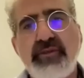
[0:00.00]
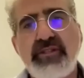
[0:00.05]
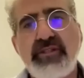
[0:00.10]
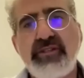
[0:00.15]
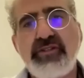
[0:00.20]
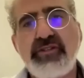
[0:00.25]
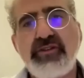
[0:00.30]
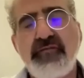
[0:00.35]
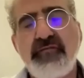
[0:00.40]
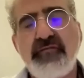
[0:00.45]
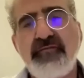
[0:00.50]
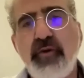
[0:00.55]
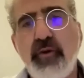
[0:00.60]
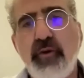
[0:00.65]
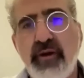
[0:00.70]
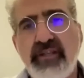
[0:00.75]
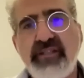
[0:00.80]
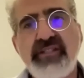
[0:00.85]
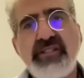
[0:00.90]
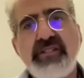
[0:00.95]
which is your
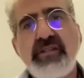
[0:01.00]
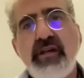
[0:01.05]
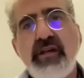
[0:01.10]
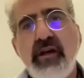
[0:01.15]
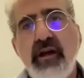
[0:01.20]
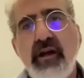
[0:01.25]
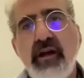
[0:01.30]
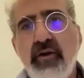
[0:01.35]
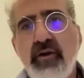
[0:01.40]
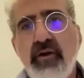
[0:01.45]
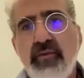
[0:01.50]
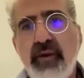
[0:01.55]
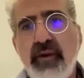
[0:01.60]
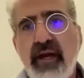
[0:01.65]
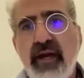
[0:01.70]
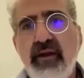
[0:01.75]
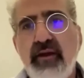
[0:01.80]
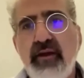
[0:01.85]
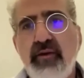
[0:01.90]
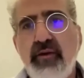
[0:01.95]
voice,
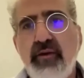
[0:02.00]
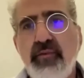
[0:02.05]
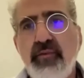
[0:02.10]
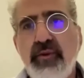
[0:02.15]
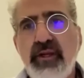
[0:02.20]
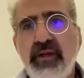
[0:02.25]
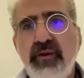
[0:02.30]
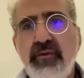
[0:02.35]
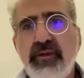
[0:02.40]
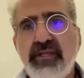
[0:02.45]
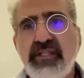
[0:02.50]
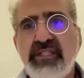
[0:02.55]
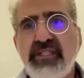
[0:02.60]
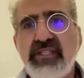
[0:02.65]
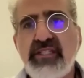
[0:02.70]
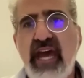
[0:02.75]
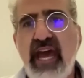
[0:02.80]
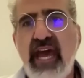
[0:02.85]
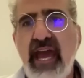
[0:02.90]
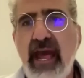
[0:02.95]
right? Which is
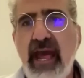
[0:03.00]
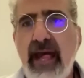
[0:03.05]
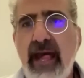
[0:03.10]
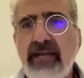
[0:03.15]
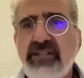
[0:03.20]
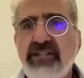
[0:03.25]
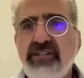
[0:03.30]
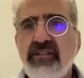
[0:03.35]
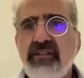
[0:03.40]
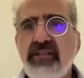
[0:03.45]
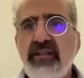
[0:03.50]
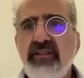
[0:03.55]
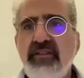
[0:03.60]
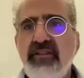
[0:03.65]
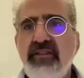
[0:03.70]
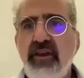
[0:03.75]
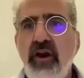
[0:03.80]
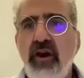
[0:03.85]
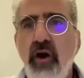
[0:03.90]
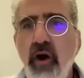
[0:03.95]
actually
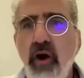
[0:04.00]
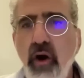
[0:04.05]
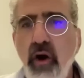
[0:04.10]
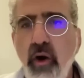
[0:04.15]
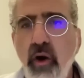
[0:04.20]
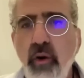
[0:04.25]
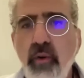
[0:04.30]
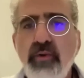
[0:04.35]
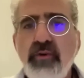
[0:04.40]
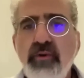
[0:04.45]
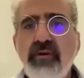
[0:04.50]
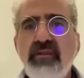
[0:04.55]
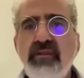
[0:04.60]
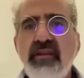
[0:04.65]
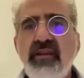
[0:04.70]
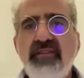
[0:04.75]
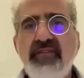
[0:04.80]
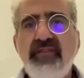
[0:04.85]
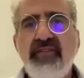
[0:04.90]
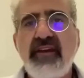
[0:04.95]
the
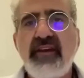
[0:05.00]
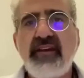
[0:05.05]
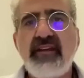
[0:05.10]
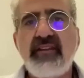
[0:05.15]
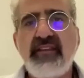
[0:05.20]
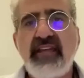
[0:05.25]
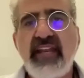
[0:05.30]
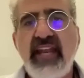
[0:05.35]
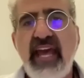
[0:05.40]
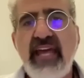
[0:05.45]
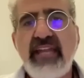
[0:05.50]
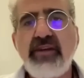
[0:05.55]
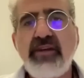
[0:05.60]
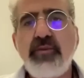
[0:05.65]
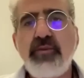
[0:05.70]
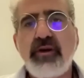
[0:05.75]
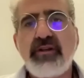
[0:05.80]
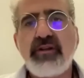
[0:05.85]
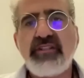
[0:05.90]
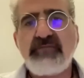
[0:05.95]
only thing that
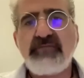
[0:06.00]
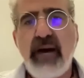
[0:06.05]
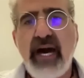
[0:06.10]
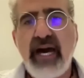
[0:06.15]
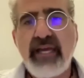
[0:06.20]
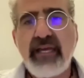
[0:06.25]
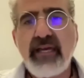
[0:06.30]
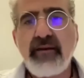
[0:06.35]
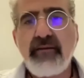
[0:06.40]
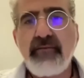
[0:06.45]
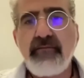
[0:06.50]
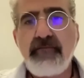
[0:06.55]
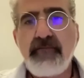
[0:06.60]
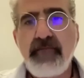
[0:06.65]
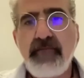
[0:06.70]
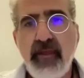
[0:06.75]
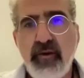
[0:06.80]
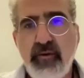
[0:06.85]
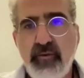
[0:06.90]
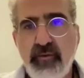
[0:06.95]
anyone is buying,
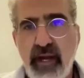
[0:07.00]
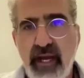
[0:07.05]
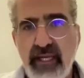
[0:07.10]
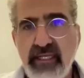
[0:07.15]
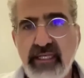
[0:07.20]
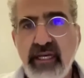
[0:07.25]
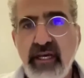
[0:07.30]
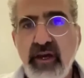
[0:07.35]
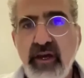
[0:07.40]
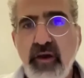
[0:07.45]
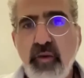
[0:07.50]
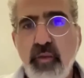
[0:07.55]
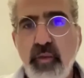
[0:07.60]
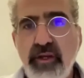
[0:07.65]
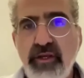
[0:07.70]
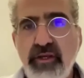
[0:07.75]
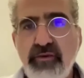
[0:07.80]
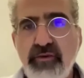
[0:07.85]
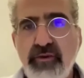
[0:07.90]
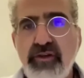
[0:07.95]
right?
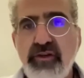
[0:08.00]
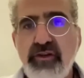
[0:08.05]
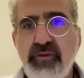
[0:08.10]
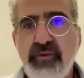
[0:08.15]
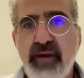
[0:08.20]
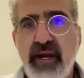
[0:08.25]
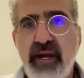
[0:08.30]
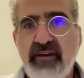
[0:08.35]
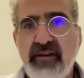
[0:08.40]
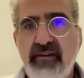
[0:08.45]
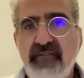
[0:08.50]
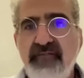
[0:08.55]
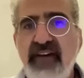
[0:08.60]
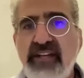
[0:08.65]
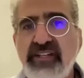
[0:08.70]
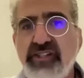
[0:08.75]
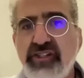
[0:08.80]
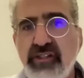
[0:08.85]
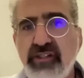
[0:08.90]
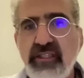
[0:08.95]
When you're a new writer,
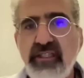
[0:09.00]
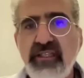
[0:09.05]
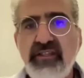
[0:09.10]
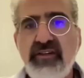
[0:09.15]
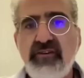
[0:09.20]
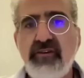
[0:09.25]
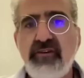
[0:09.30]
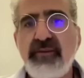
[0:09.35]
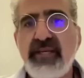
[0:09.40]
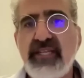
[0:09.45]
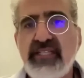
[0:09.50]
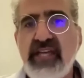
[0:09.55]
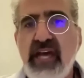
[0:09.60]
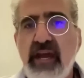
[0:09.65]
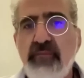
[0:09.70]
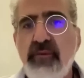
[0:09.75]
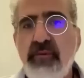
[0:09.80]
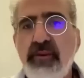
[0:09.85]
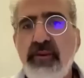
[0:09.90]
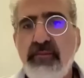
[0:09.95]
eventually there will be a
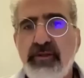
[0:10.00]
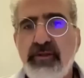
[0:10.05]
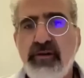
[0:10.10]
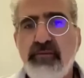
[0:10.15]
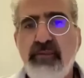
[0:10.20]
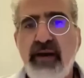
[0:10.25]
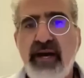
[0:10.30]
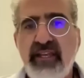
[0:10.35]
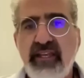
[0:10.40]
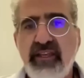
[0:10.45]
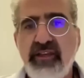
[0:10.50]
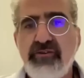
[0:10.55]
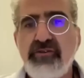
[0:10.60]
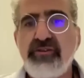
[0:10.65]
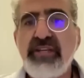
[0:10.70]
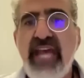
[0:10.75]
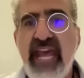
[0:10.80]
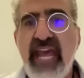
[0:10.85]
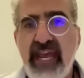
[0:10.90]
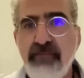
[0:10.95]
time when people are buying your
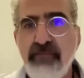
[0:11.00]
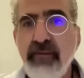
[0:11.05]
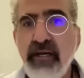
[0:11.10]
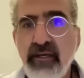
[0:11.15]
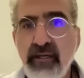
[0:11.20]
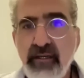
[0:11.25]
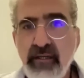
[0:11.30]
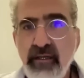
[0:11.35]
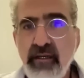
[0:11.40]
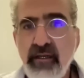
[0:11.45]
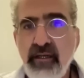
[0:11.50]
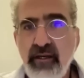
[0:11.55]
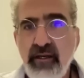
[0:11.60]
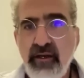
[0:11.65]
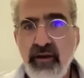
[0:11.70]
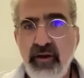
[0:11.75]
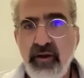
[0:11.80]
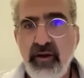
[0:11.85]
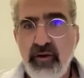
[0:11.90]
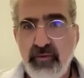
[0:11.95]
name,
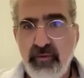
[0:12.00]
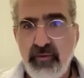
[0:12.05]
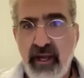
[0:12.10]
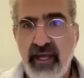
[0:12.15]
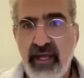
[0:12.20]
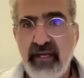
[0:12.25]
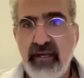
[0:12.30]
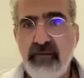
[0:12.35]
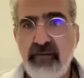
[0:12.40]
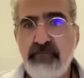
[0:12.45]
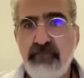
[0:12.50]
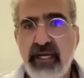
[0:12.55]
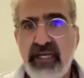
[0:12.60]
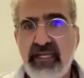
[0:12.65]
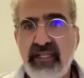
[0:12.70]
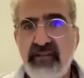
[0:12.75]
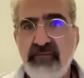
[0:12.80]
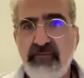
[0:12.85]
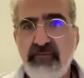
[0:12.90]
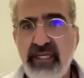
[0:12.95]
right? But
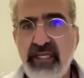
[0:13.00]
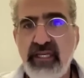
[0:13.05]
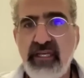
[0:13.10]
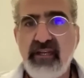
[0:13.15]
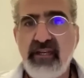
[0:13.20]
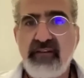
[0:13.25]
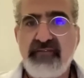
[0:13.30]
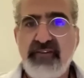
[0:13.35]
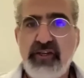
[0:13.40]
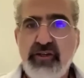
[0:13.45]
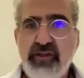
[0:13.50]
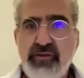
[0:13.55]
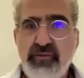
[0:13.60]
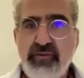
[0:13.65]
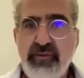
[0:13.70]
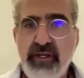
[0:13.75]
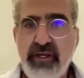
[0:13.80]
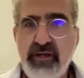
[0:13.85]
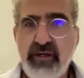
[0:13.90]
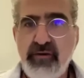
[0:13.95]
at the beginning of your
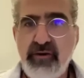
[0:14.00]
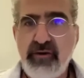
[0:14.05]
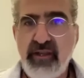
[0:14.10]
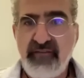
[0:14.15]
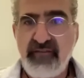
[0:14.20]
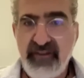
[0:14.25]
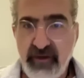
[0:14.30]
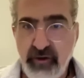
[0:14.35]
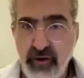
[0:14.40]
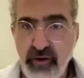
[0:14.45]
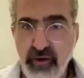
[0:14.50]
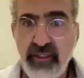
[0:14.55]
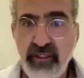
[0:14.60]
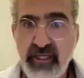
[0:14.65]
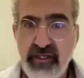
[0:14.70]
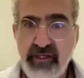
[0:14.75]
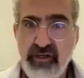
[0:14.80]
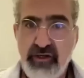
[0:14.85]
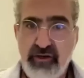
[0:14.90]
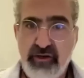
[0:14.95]
career, or even early
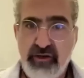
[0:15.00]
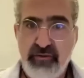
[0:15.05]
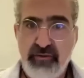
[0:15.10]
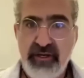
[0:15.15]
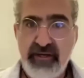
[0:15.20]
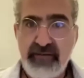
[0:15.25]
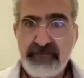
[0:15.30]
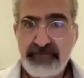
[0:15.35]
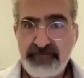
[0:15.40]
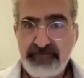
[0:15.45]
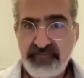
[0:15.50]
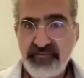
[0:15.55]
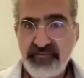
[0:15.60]
in your career,